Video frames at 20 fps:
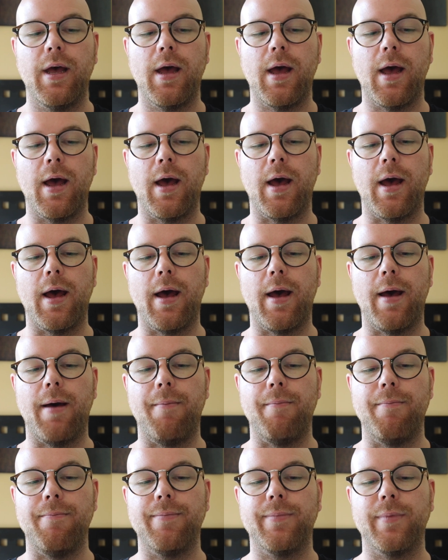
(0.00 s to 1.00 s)

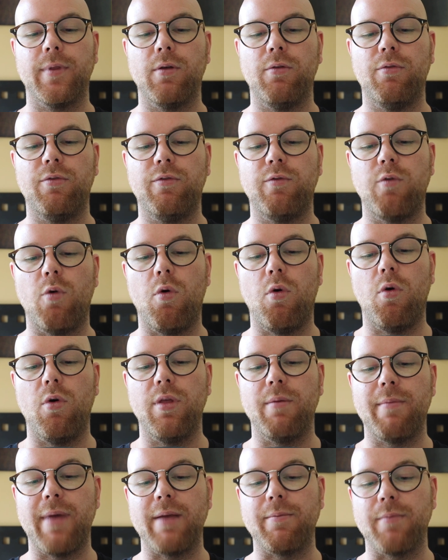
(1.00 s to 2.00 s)
for
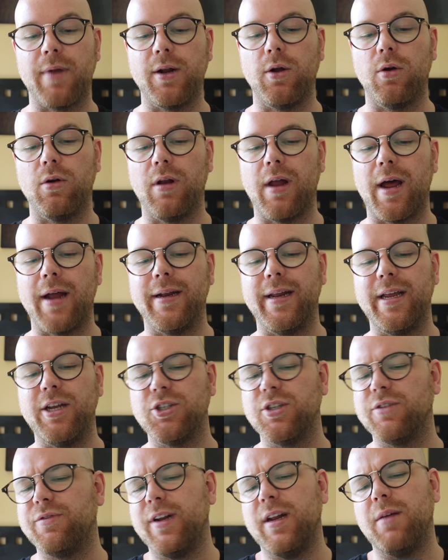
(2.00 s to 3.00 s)
the make money online niche,
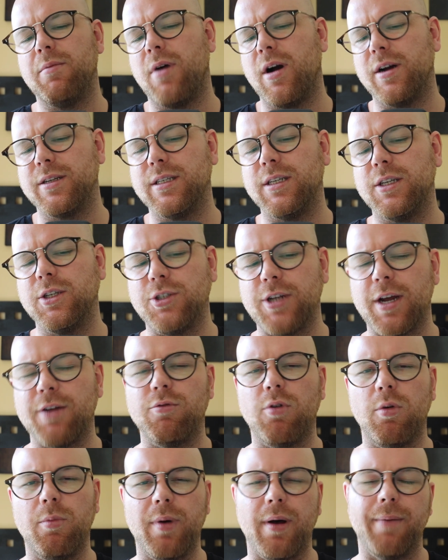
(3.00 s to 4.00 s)
affiliate marketing in
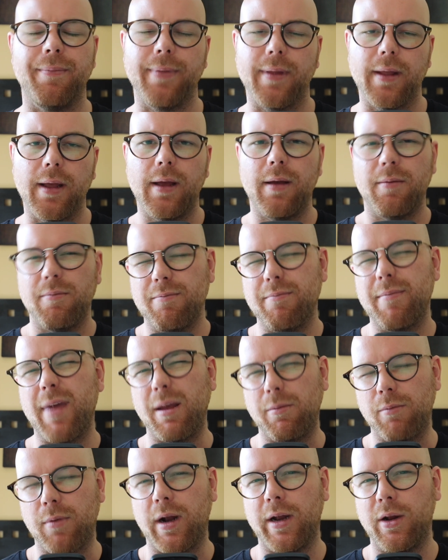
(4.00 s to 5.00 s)
general, but
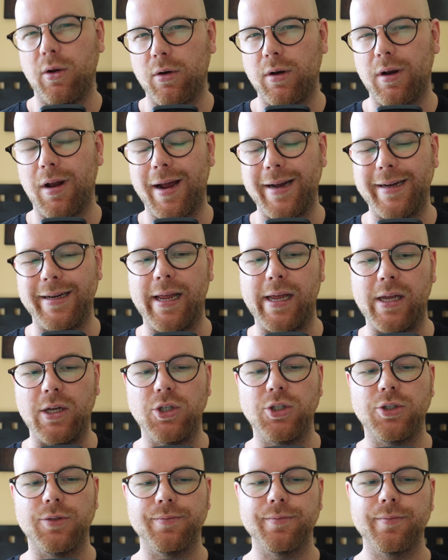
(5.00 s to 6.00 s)
make money online
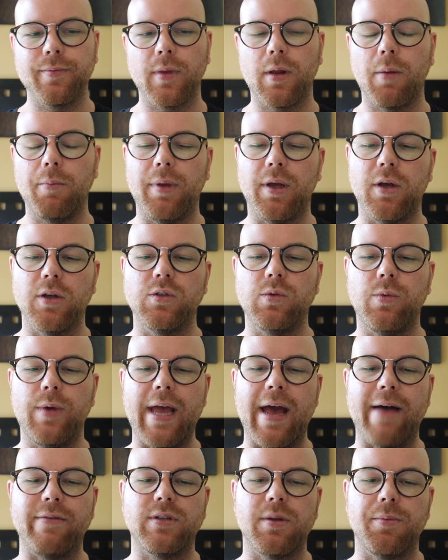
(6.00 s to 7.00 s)
niche, because we
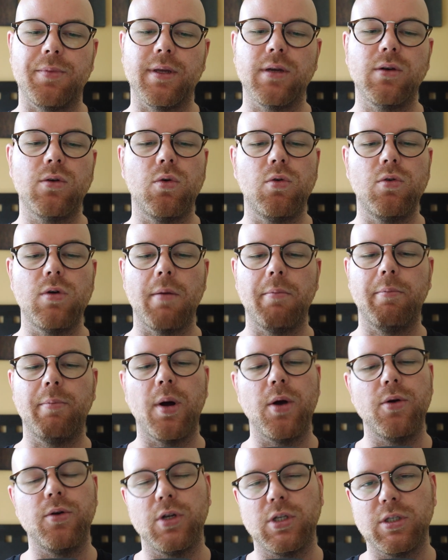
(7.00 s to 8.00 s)
have something called
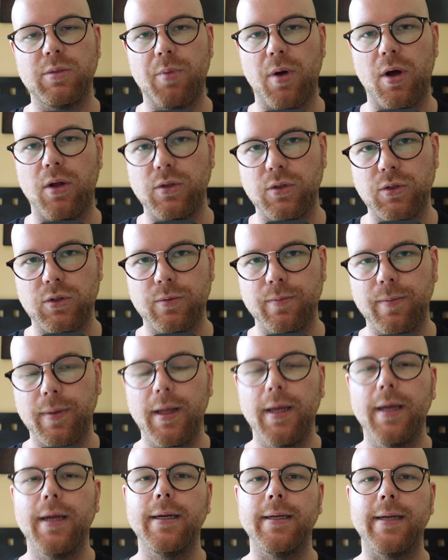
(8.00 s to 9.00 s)
bonus spots.
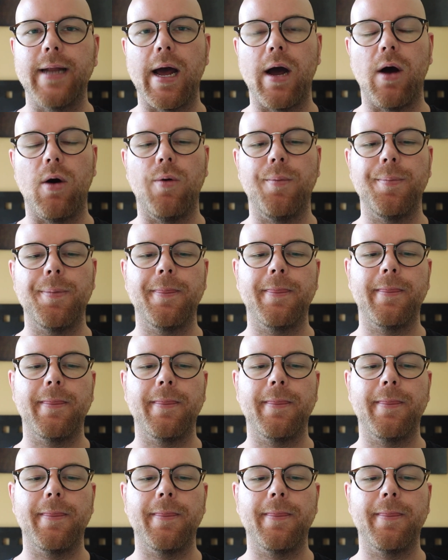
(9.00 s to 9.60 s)
Now,